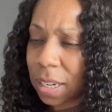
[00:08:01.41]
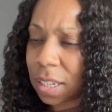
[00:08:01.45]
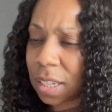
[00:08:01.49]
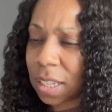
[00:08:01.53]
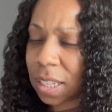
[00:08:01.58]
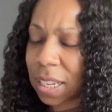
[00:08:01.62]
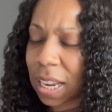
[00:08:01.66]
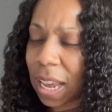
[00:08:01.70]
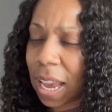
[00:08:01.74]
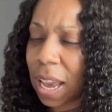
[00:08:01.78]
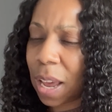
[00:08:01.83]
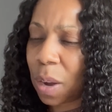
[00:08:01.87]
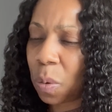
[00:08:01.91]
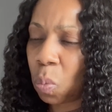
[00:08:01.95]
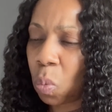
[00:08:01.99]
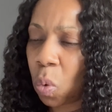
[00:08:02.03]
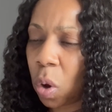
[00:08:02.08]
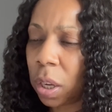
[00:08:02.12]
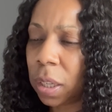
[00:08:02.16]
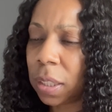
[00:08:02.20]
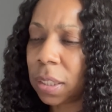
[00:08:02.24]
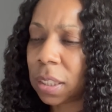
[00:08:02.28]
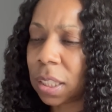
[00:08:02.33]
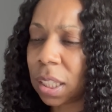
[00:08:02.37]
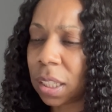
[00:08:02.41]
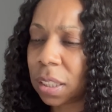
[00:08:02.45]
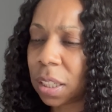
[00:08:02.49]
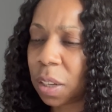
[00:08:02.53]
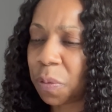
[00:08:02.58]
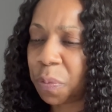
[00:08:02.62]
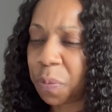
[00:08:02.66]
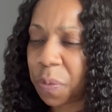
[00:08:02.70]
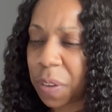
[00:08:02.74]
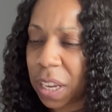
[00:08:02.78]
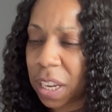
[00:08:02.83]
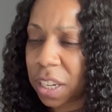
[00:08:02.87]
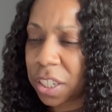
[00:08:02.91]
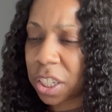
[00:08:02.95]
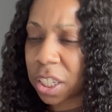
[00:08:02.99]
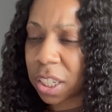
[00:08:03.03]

understand wanting to defend